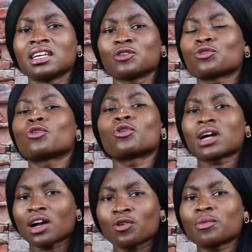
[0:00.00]
And all
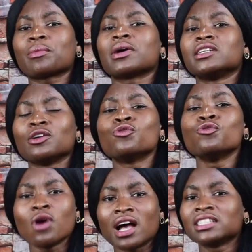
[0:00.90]
can Papa, the
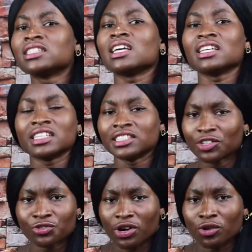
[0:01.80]
woo and the
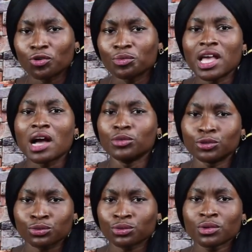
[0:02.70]
general
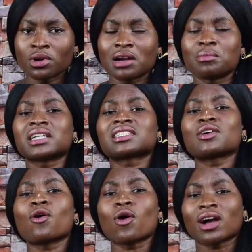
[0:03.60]
Obiabisum. But
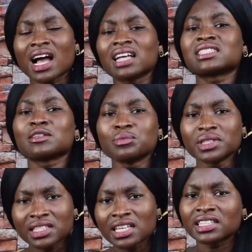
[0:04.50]
so all cars and
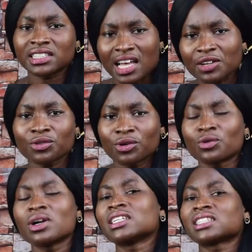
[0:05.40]
be say, Sano,
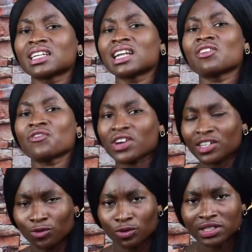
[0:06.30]
who answer down
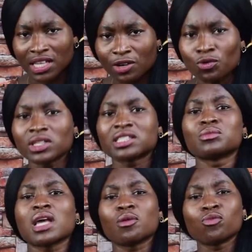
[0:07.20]
fan and Hossan, where
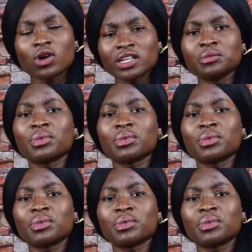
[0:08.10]
Timmy are born in